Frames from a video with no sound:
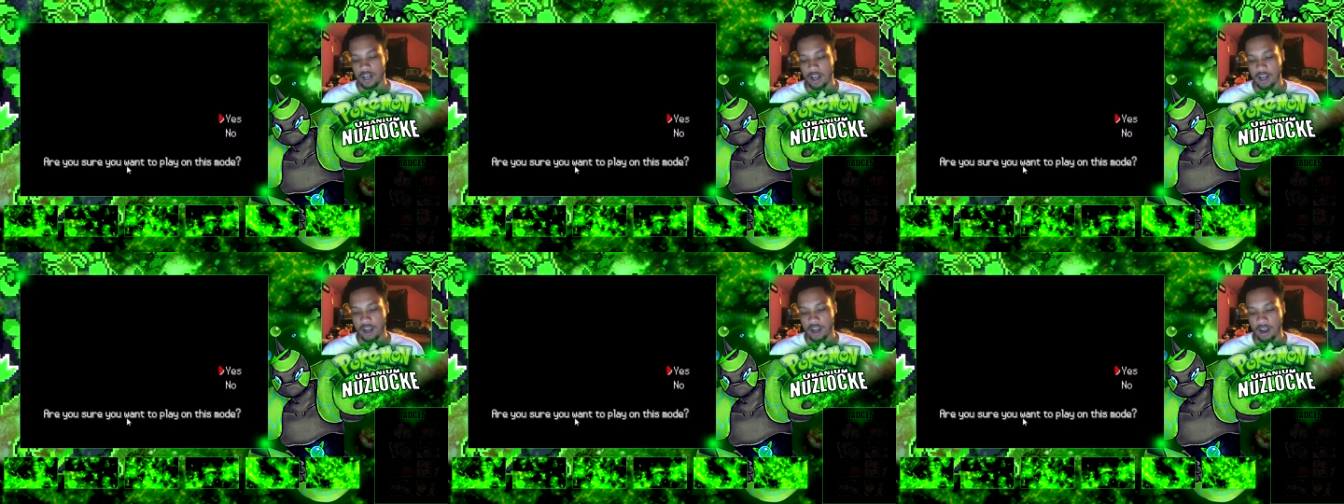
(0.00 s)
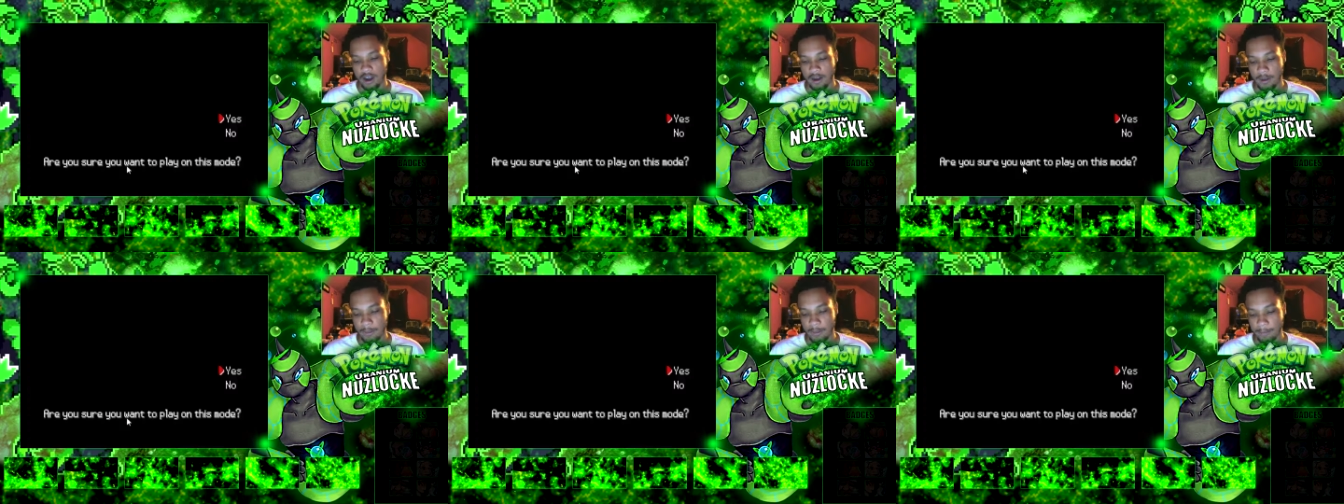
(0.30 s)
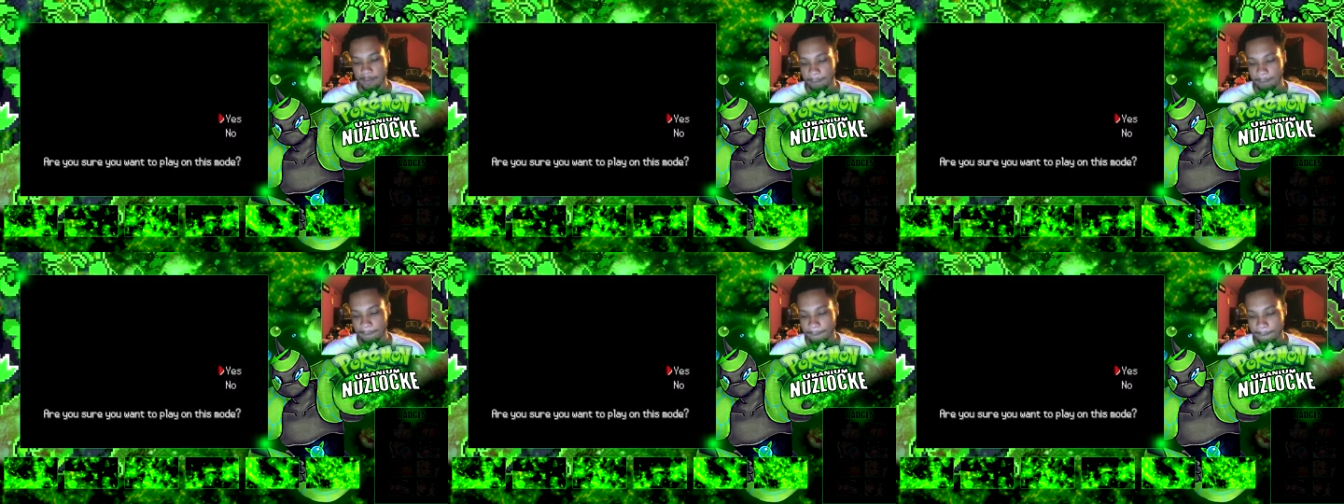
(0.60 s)

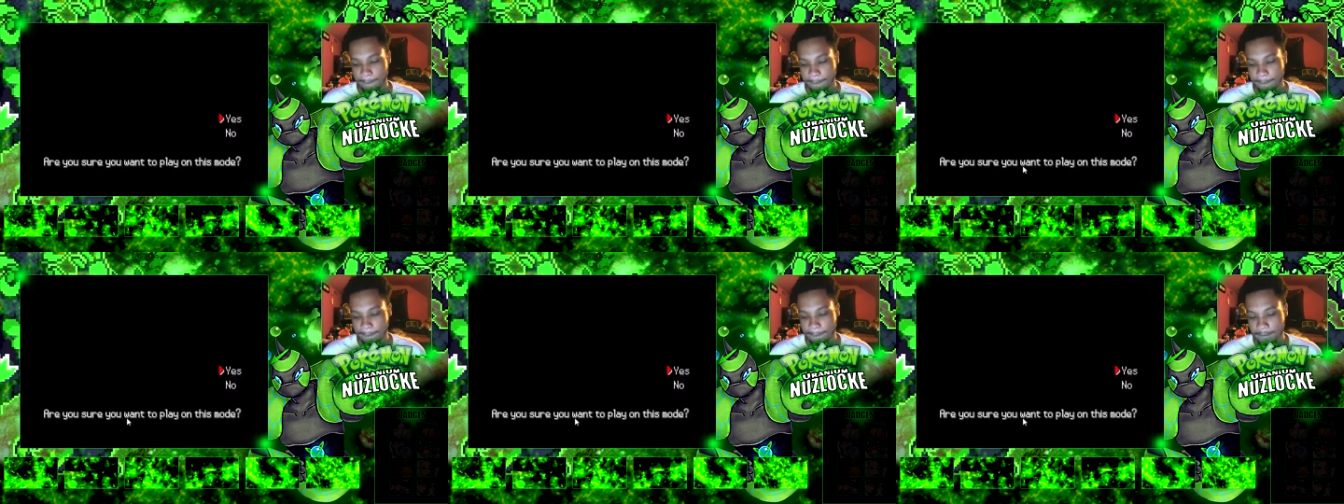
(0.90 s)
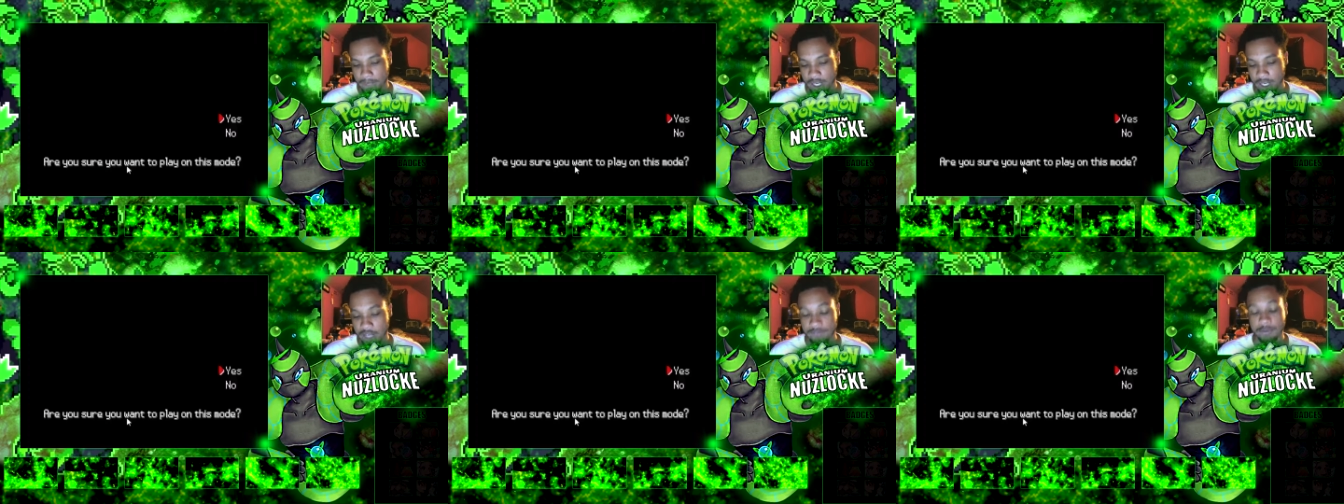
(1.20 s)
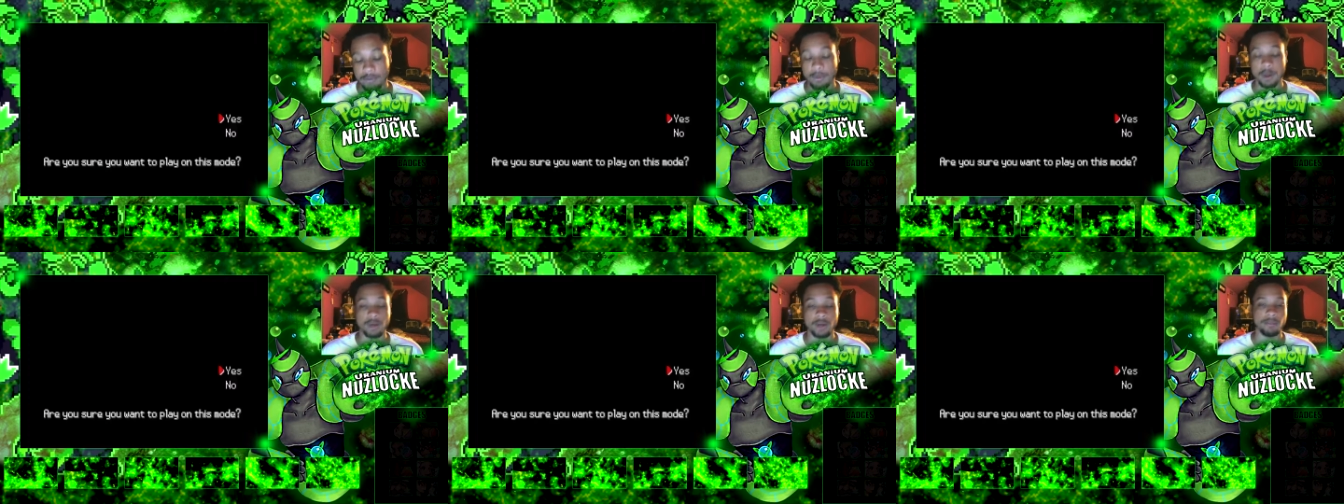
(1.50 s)
Um, if a
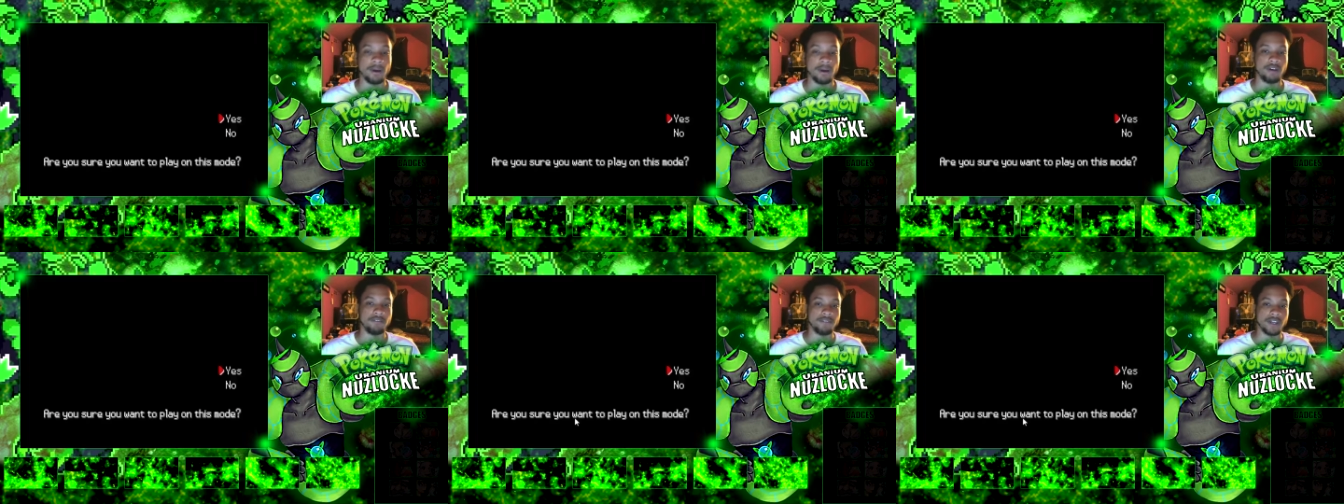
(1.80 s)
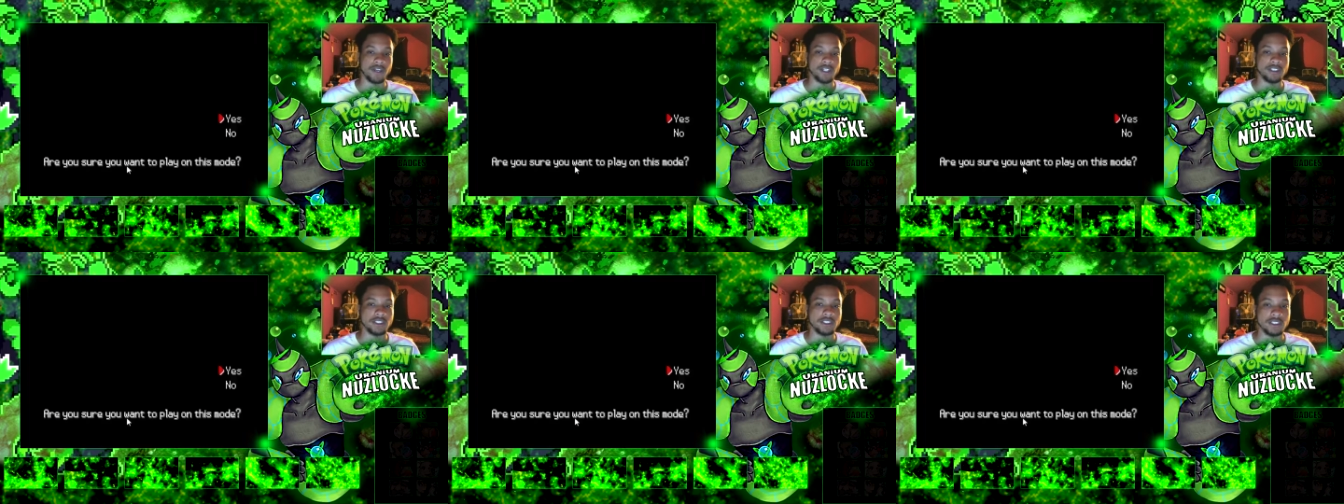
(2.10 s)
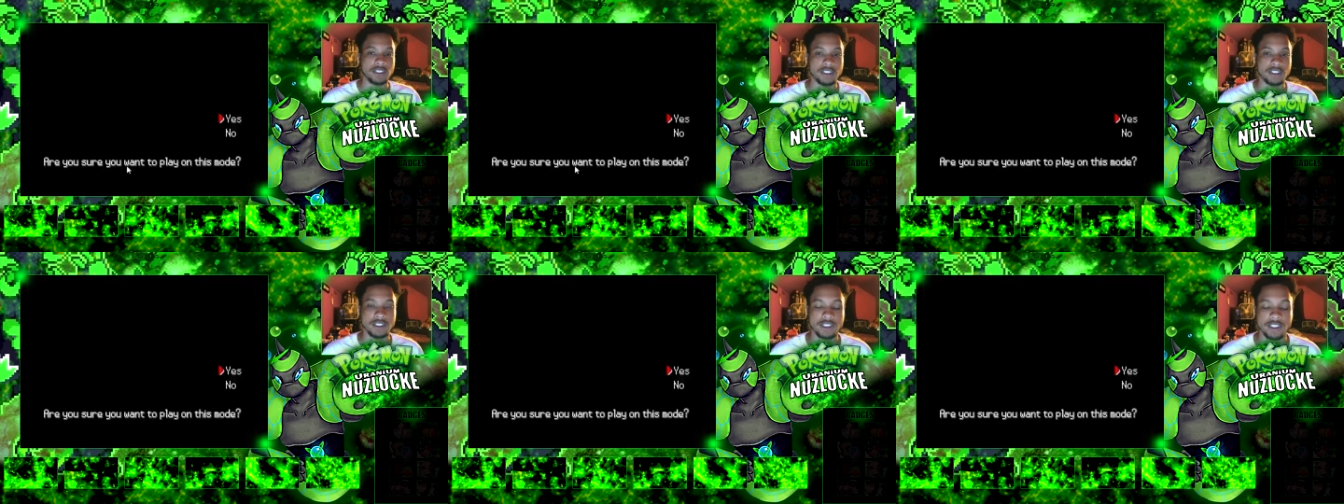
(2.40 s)
Pokemon faints, it's
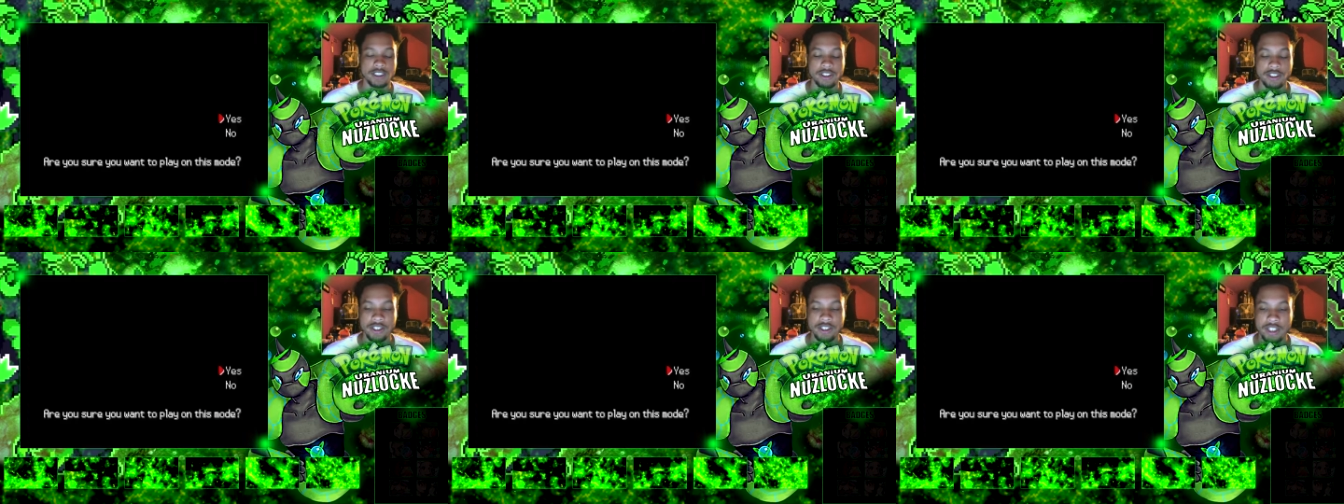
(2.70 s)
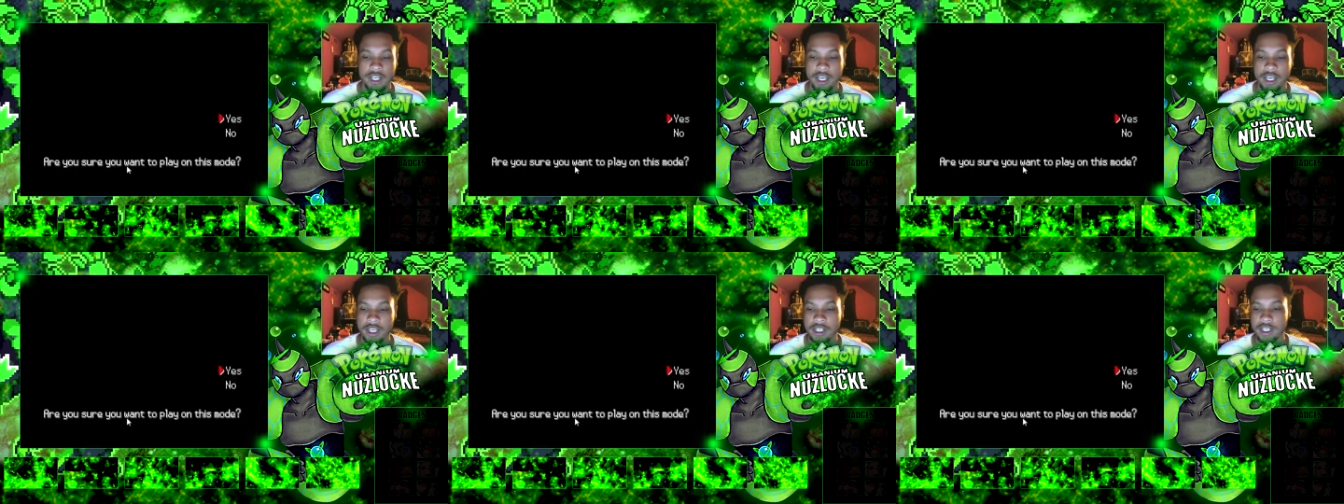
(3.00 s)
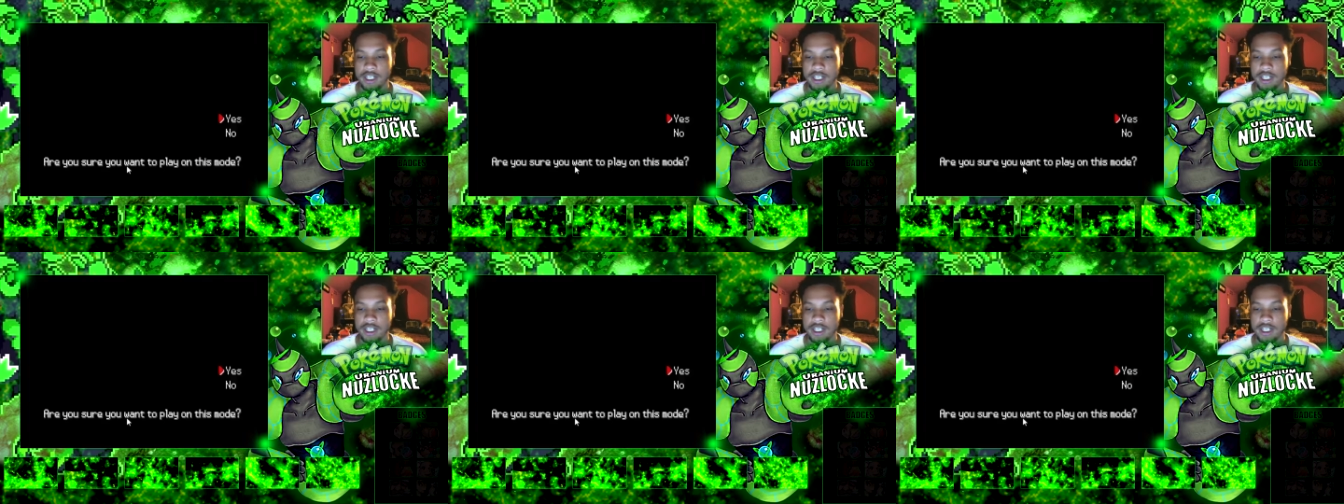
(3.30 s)
considered dead,